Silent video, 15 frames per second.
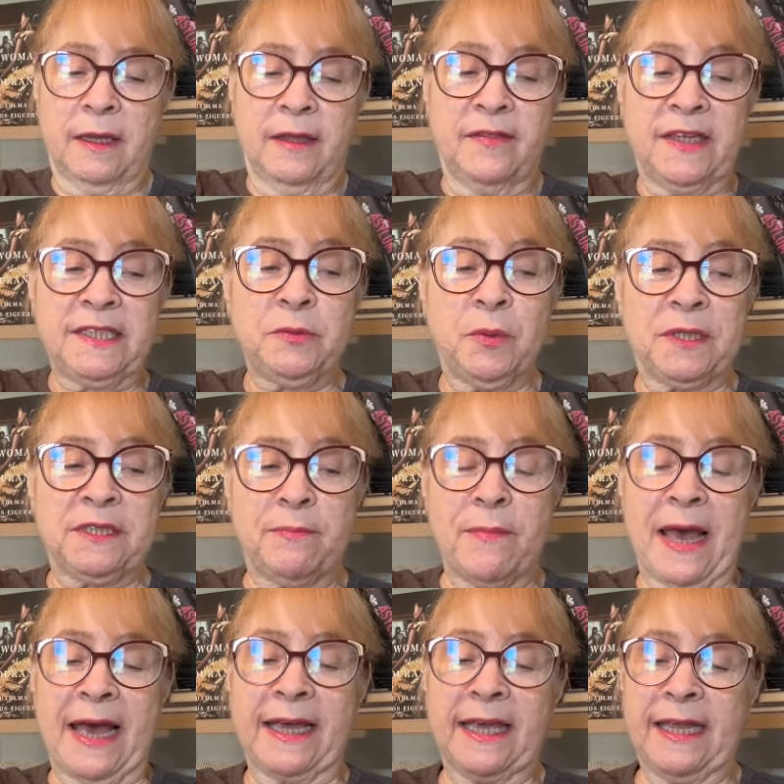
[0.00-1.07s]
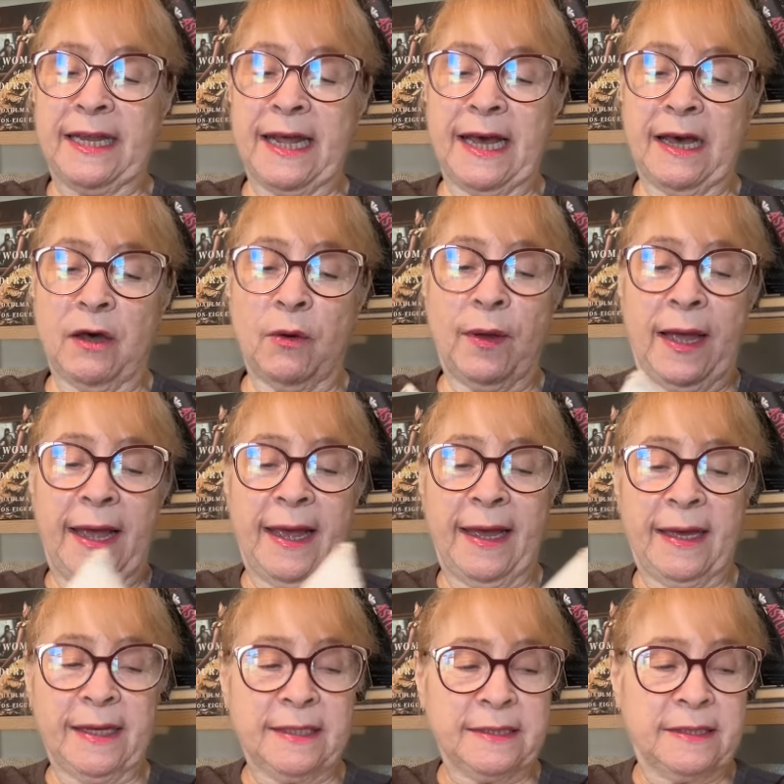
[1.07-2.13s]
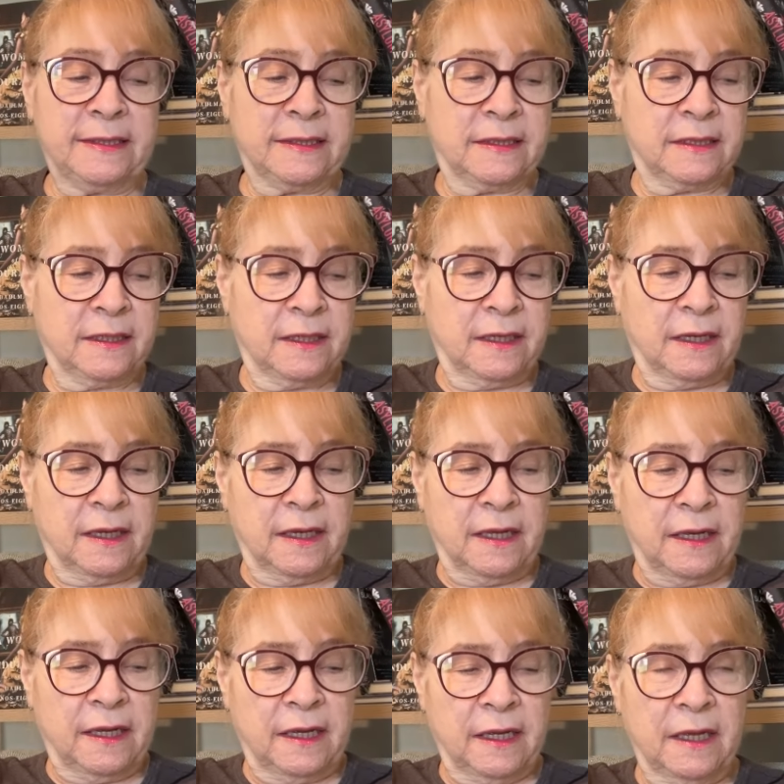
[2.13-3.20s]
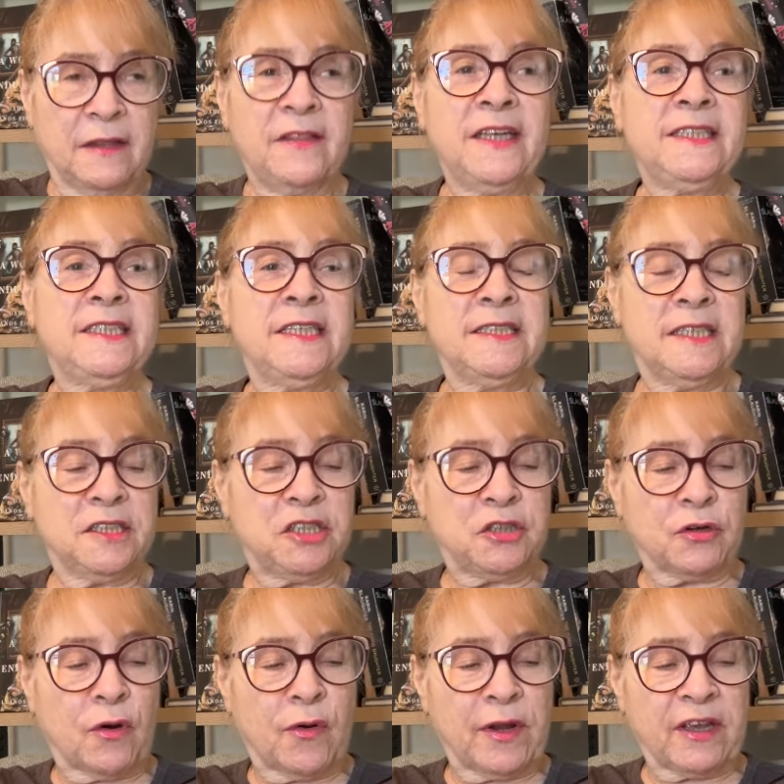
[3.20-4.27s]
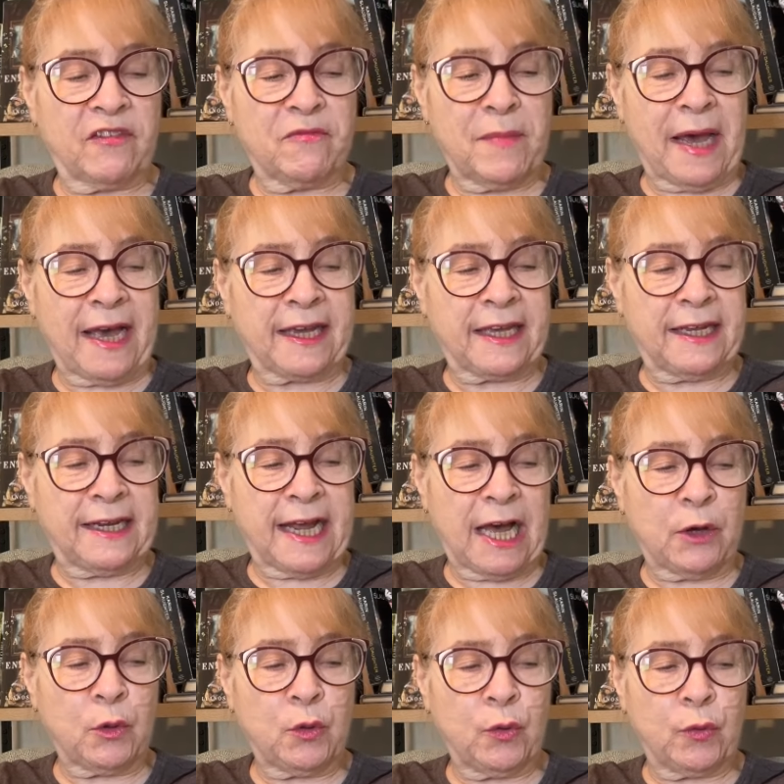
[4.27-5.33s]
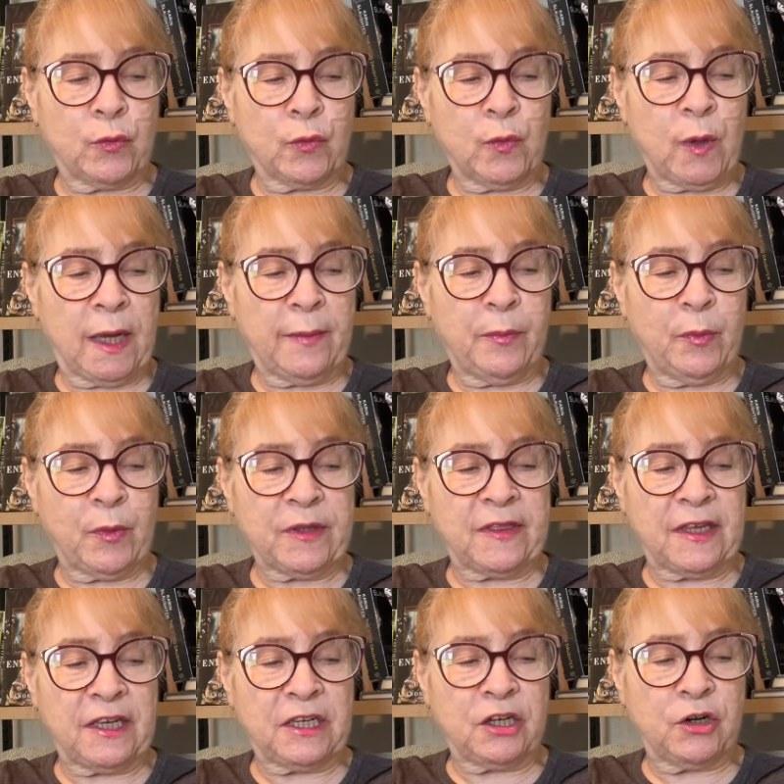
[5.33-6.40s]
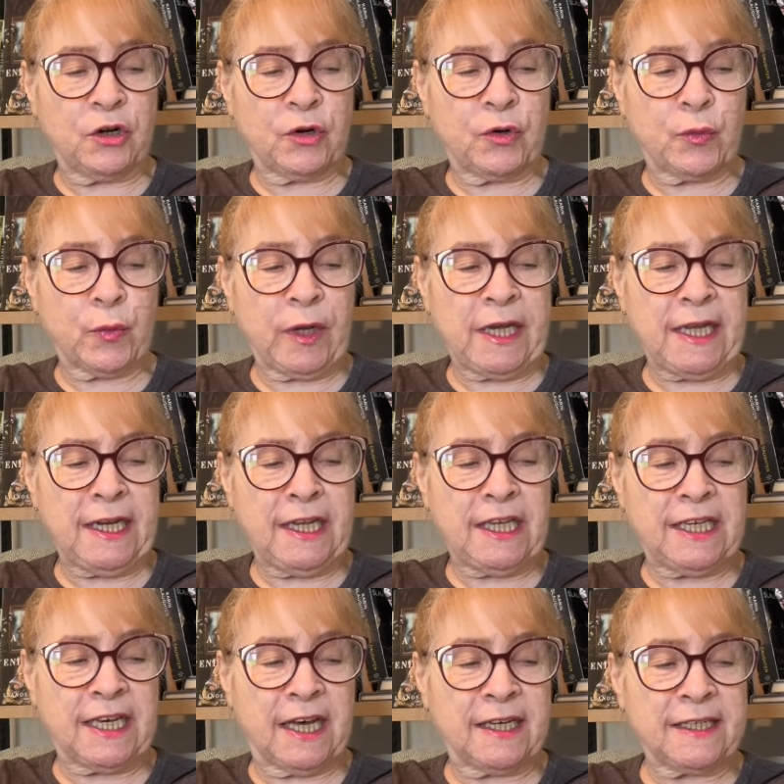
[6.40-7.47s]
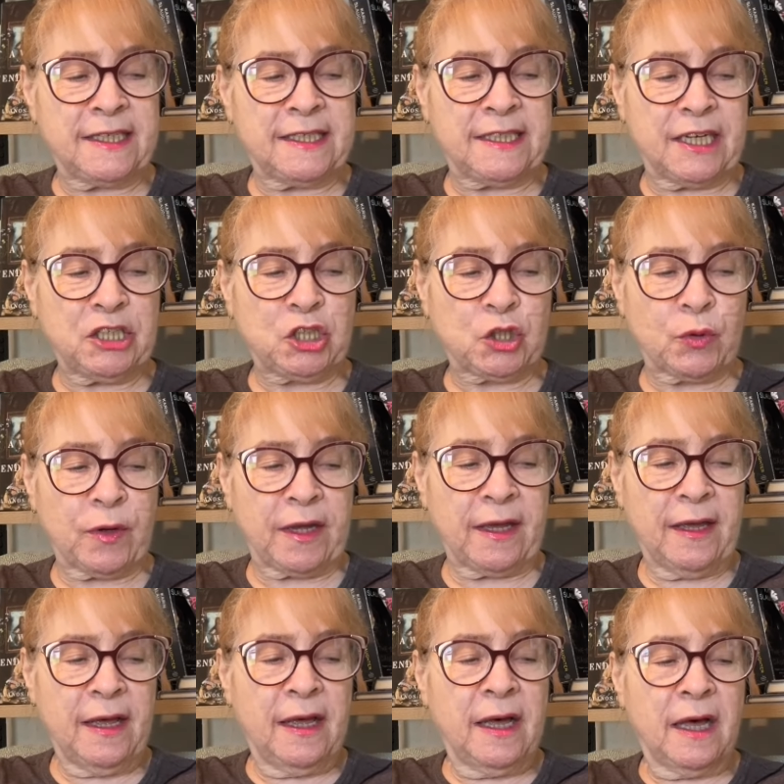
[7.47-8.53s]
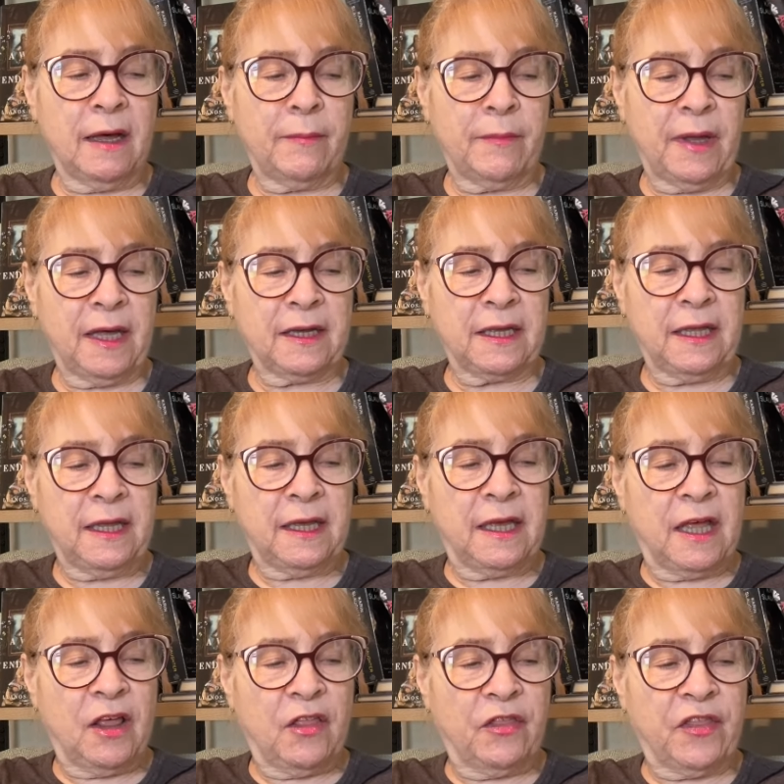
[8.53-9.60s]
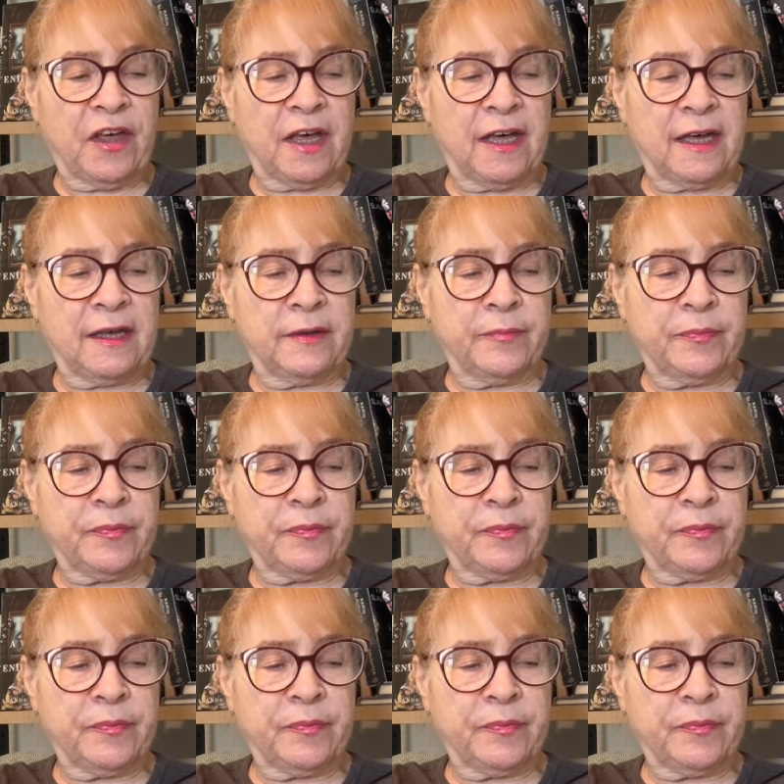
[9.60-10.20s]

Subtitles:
this was Maggie-Now, and this is a story of Maggie-Now, who grew up with the green young century among the